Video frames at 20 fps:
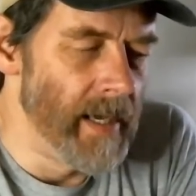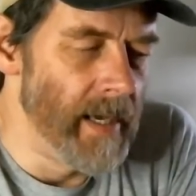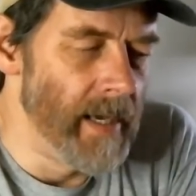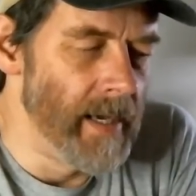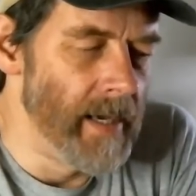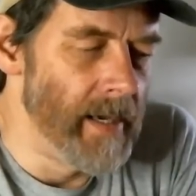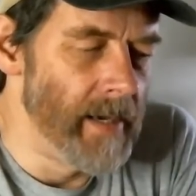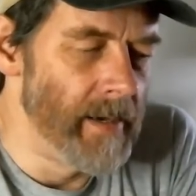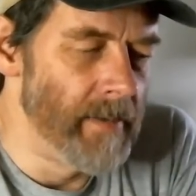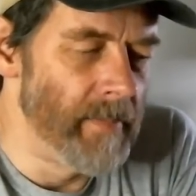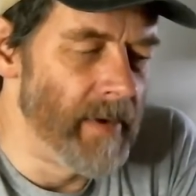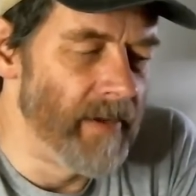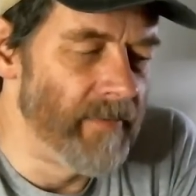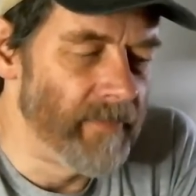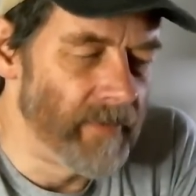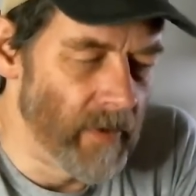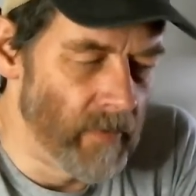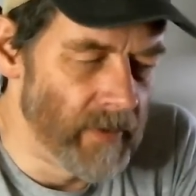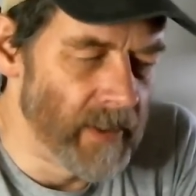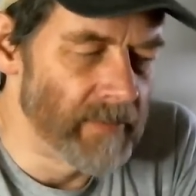I've
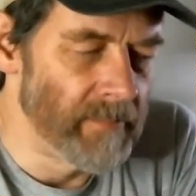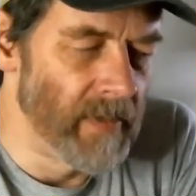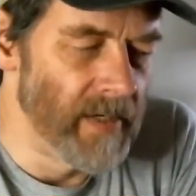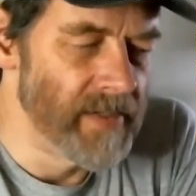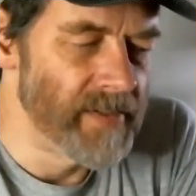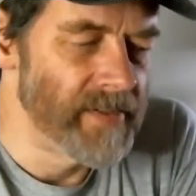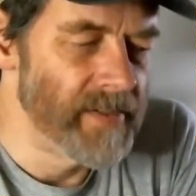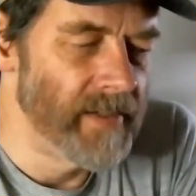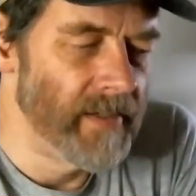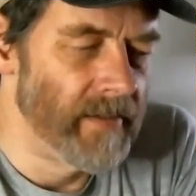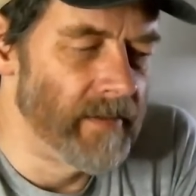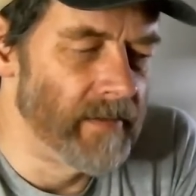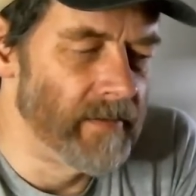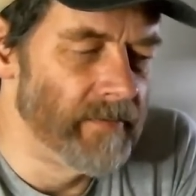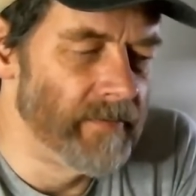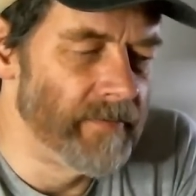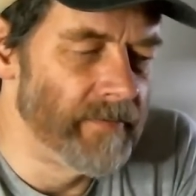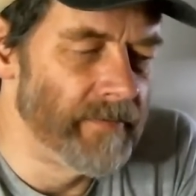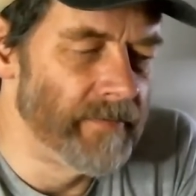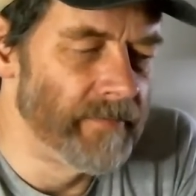flown it
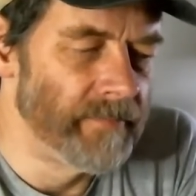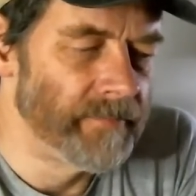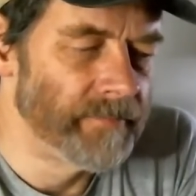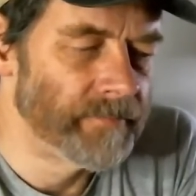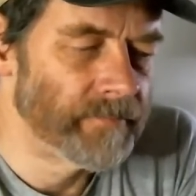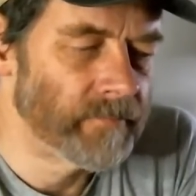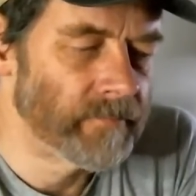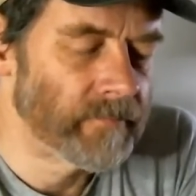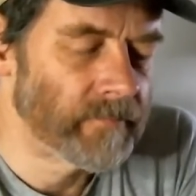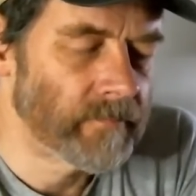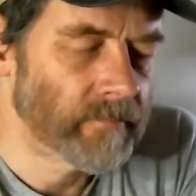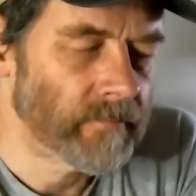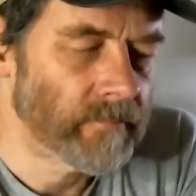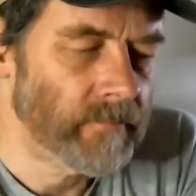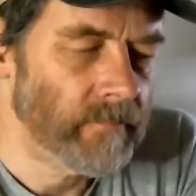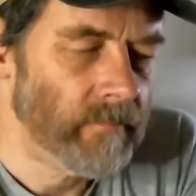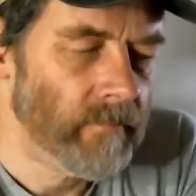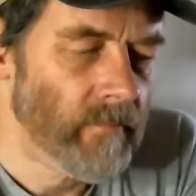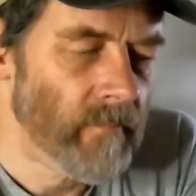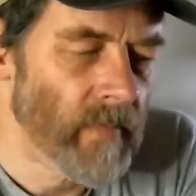myself.
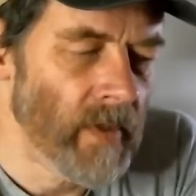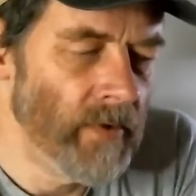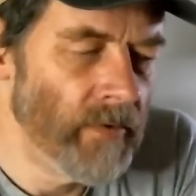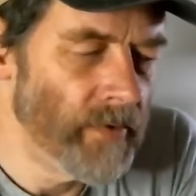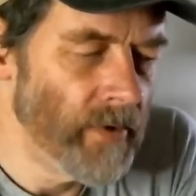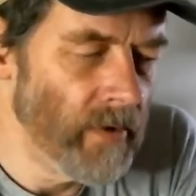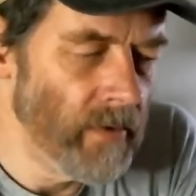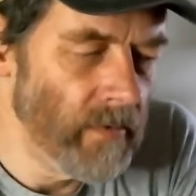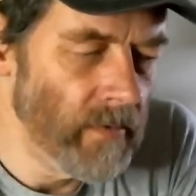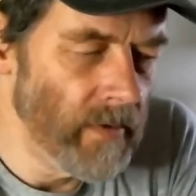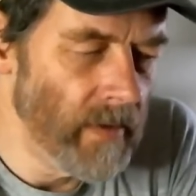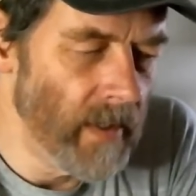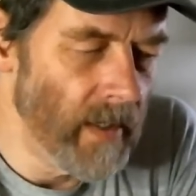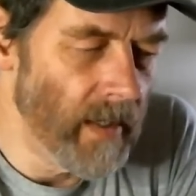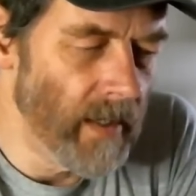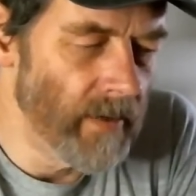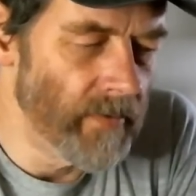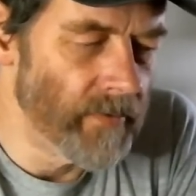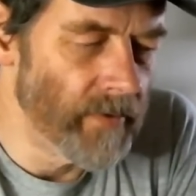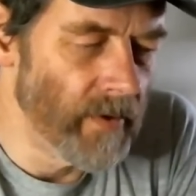So
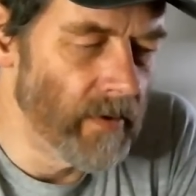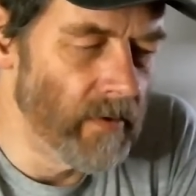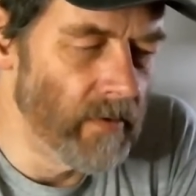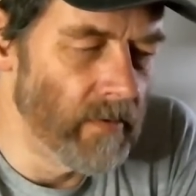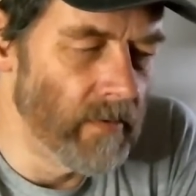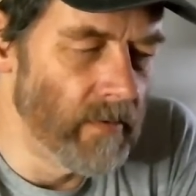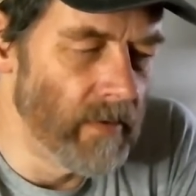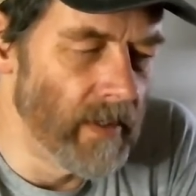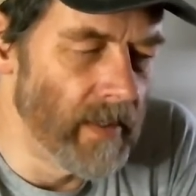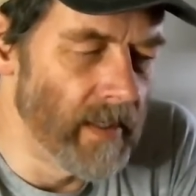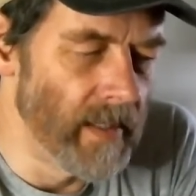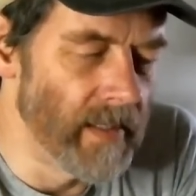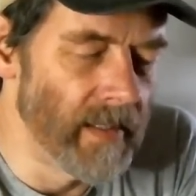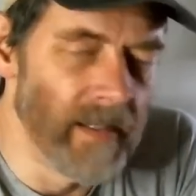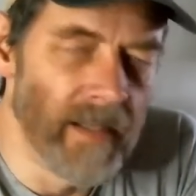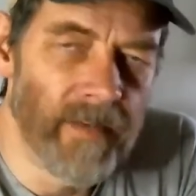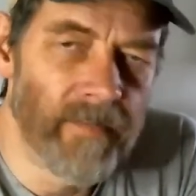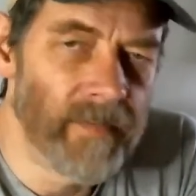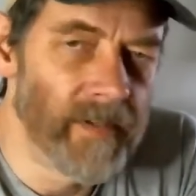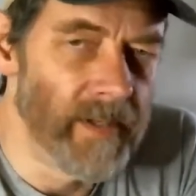a
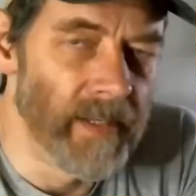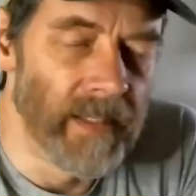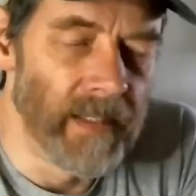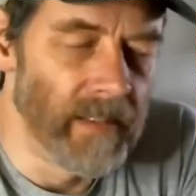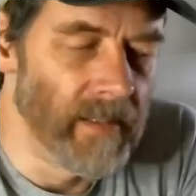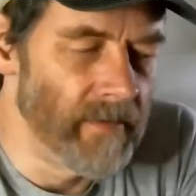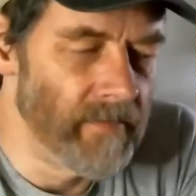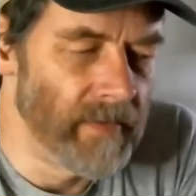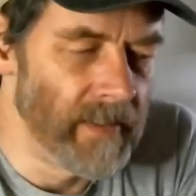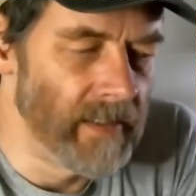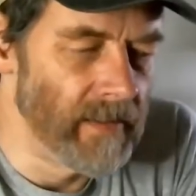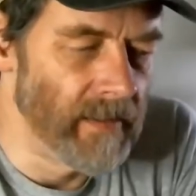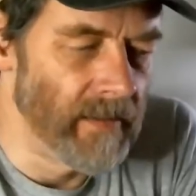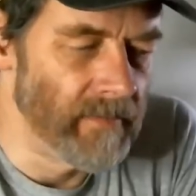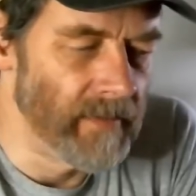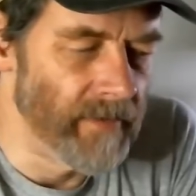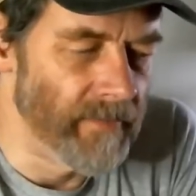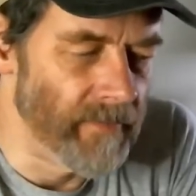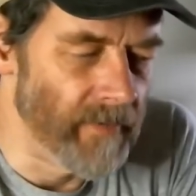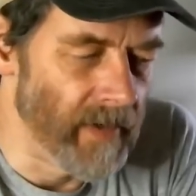lovely, lovely,
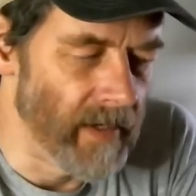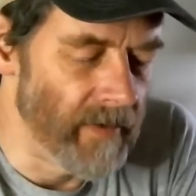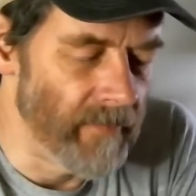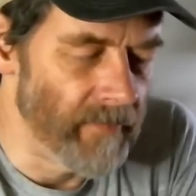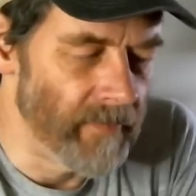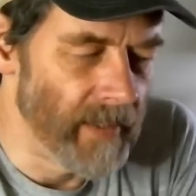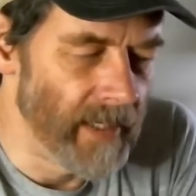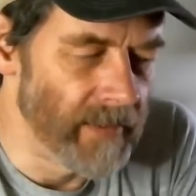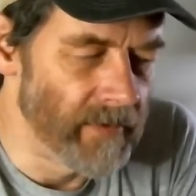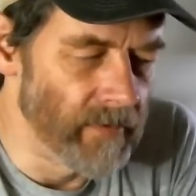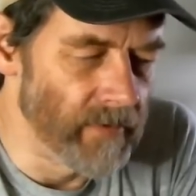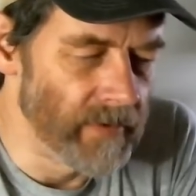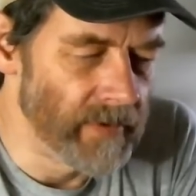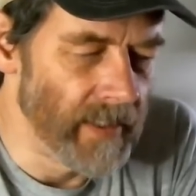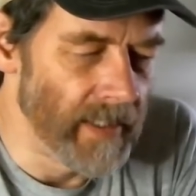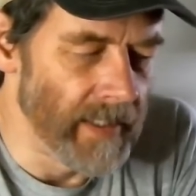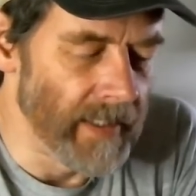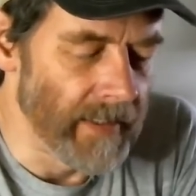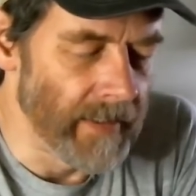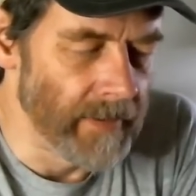lovely flight to
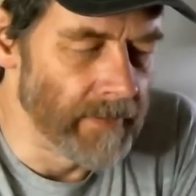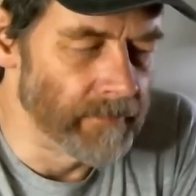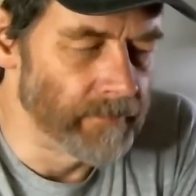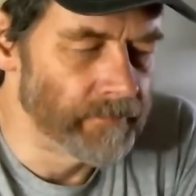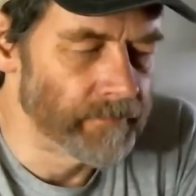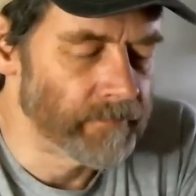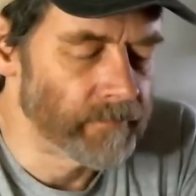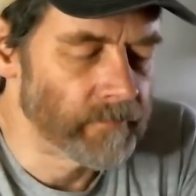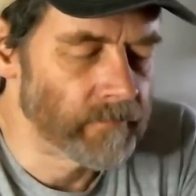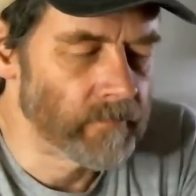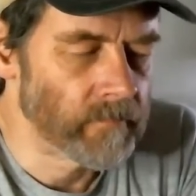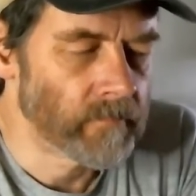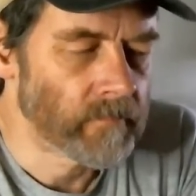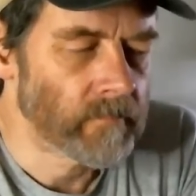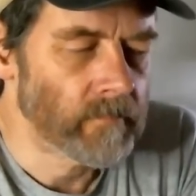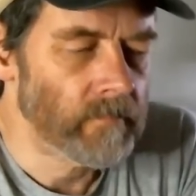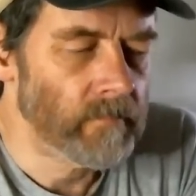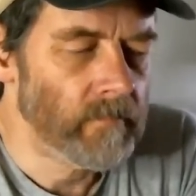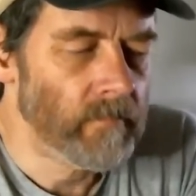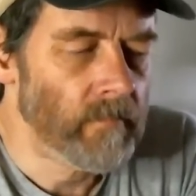take.
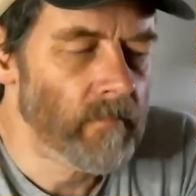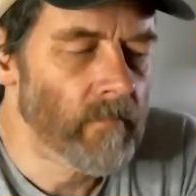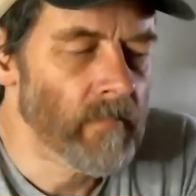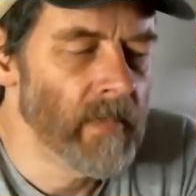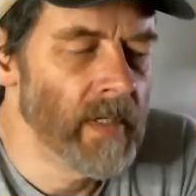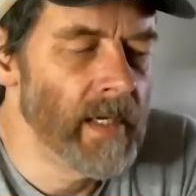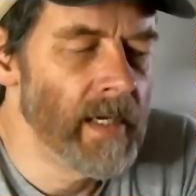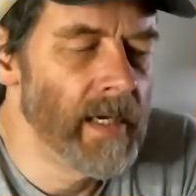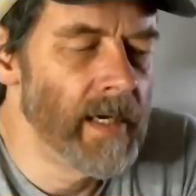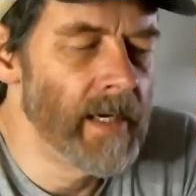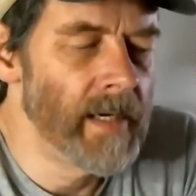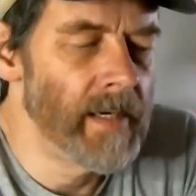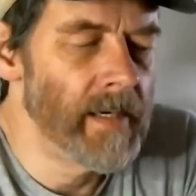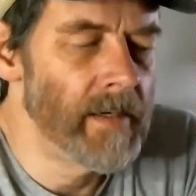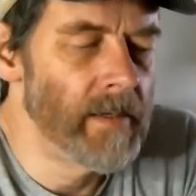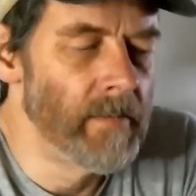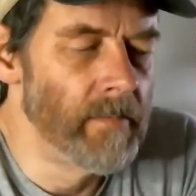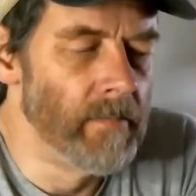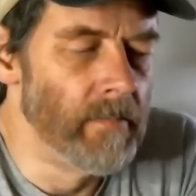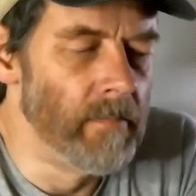
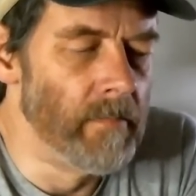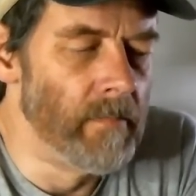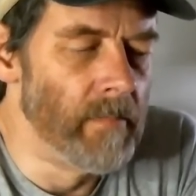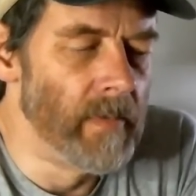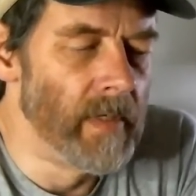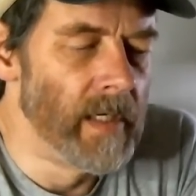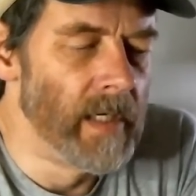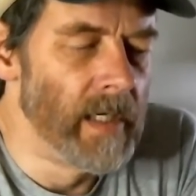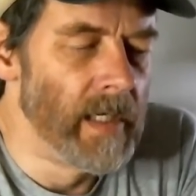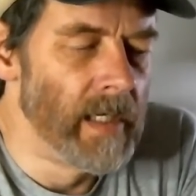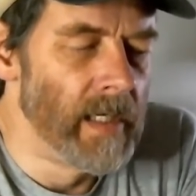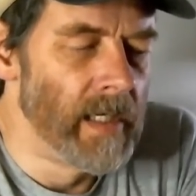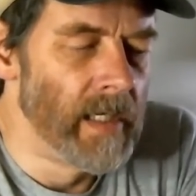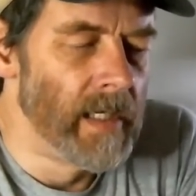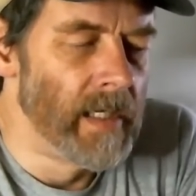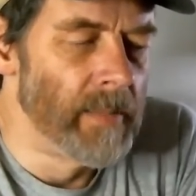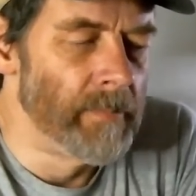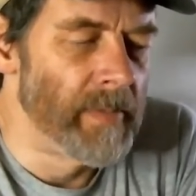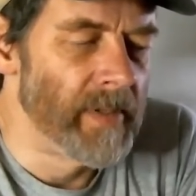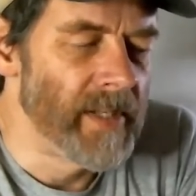
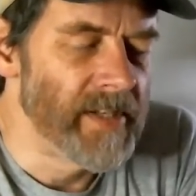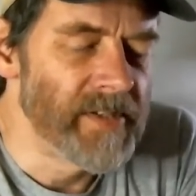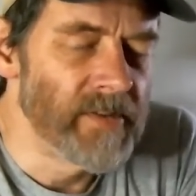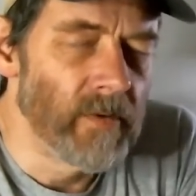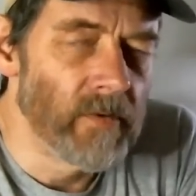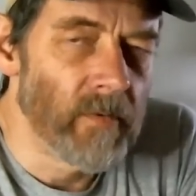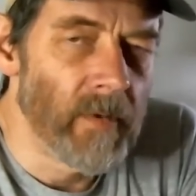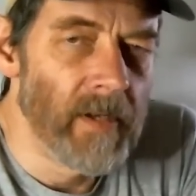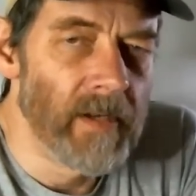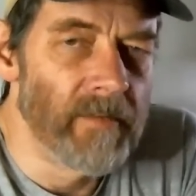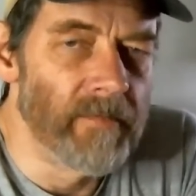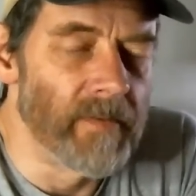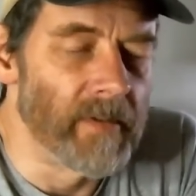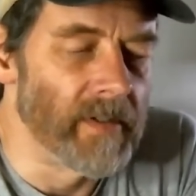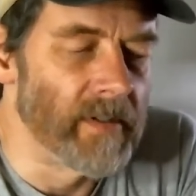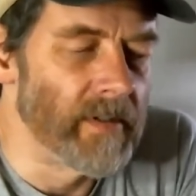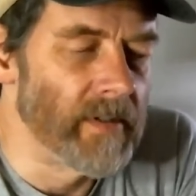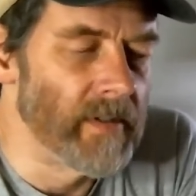But it's not relevant.